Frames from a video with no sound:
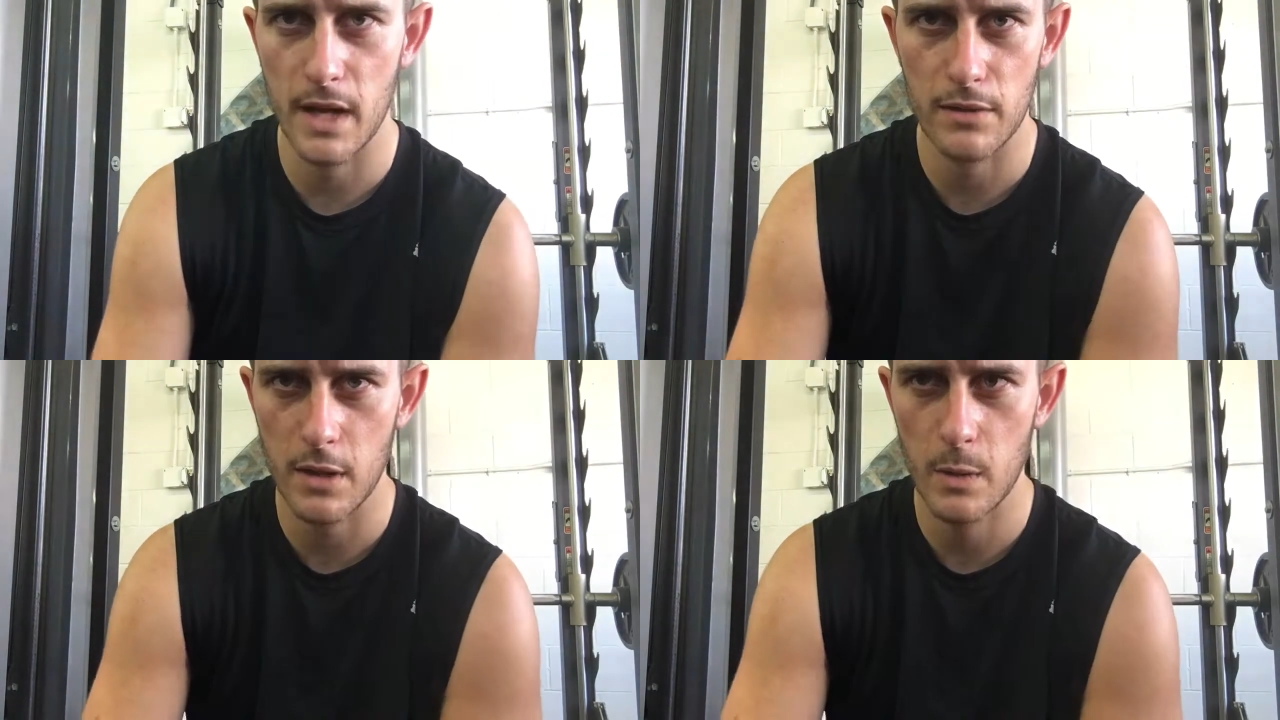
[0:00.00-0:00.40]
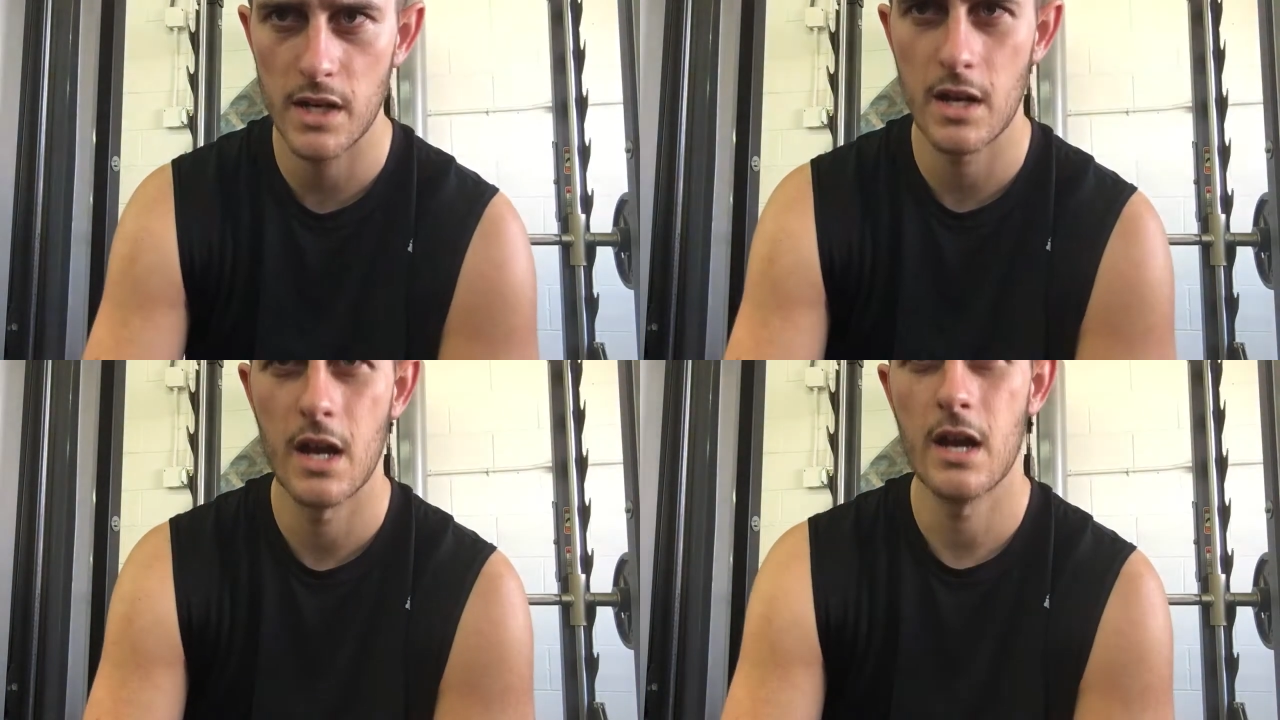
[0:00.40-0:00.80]
mouth
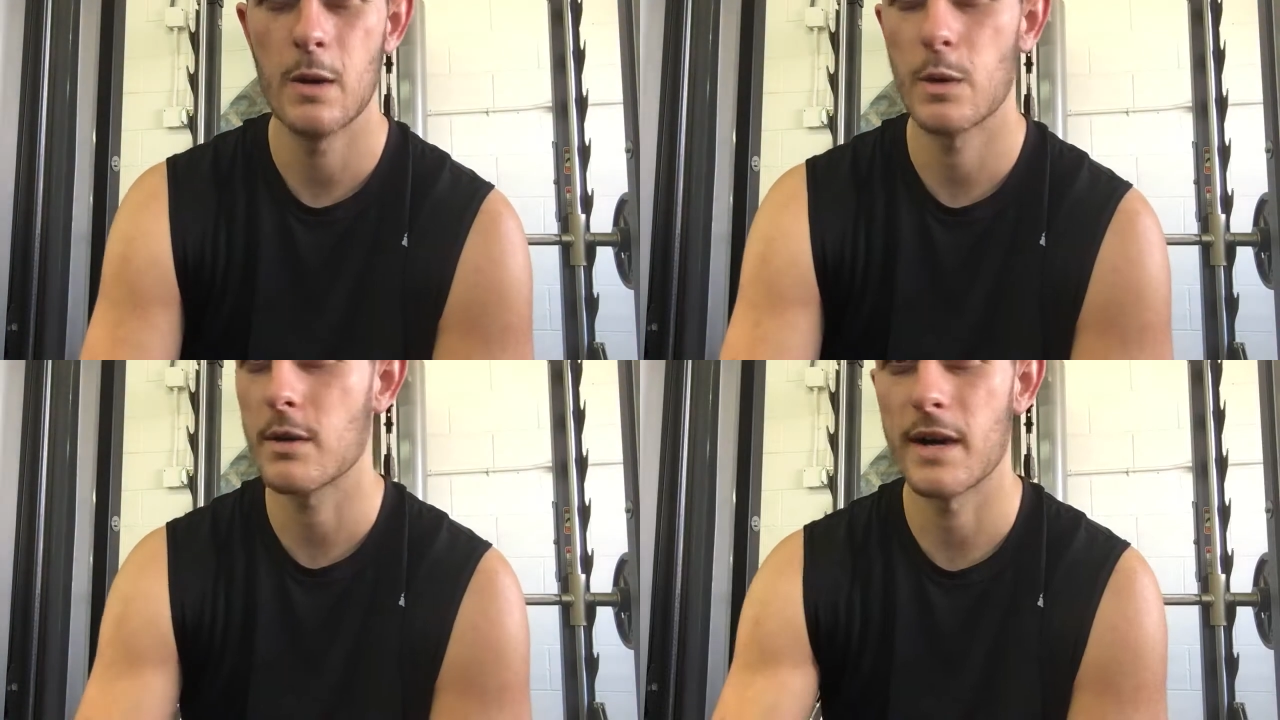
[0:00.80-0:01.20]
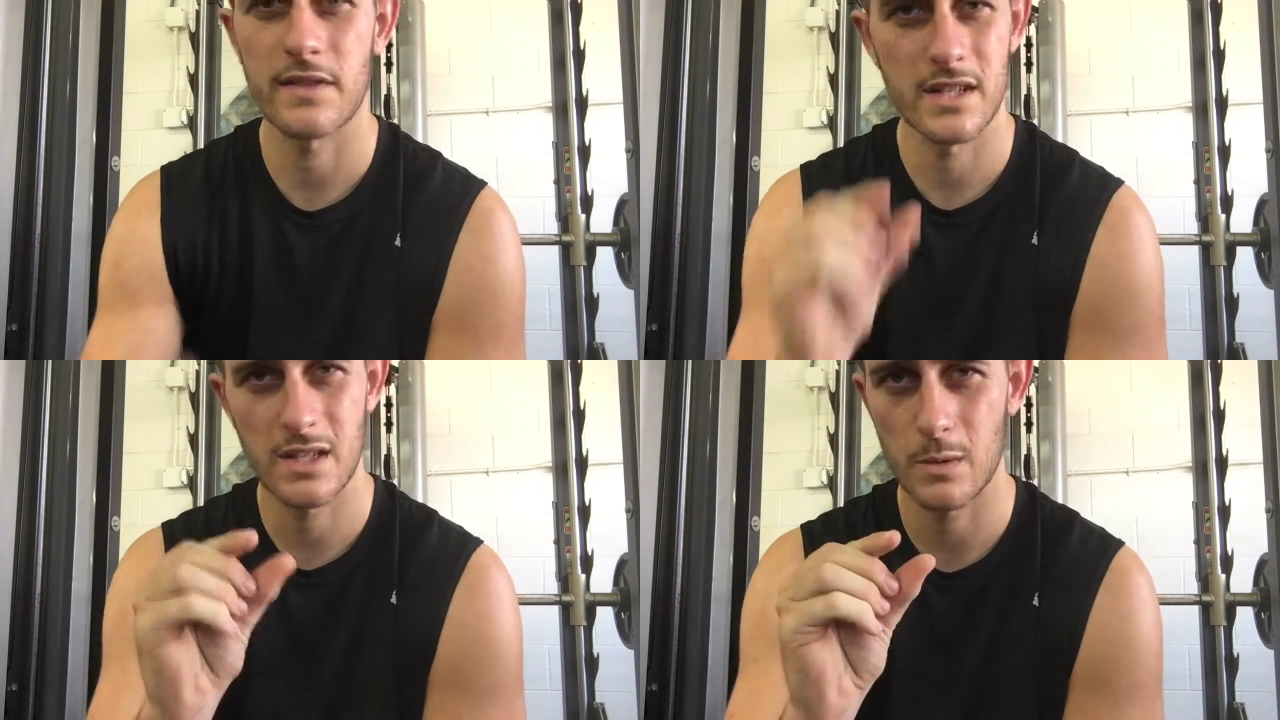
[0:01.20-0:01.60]
going. Word of
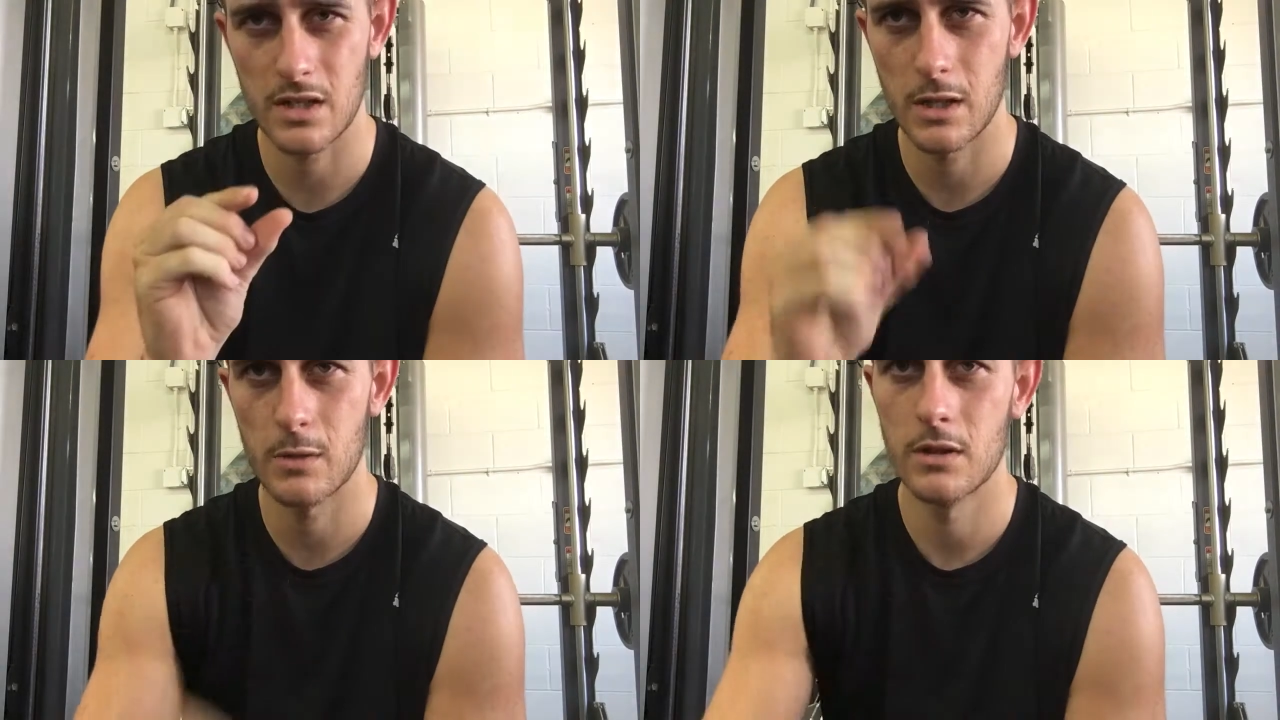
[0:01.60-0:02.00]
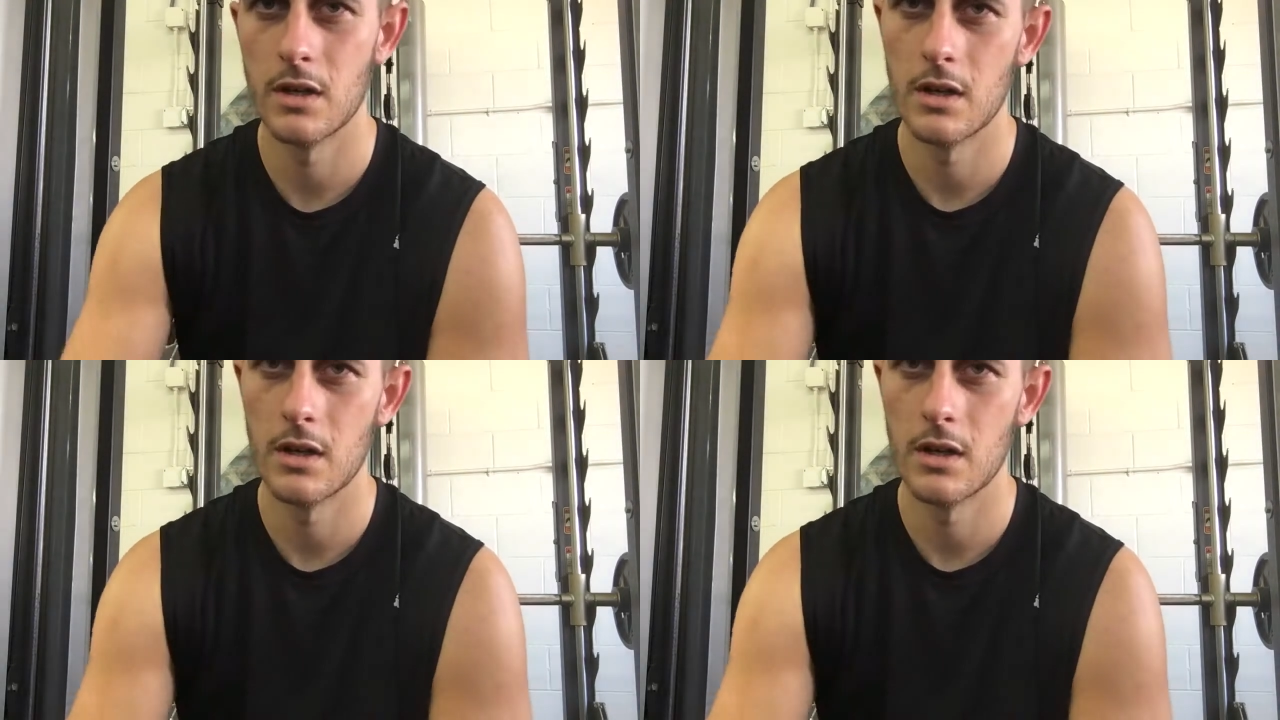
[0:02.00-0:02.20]
mouth is so slow.